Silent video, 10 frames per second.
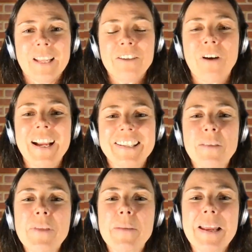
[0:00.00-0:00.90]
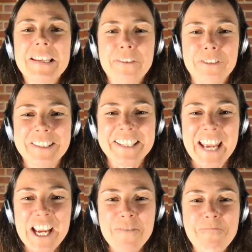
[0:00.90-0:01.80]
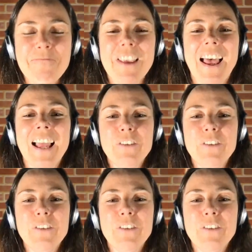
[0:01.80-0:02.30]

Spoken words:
Right, something a bit different today. I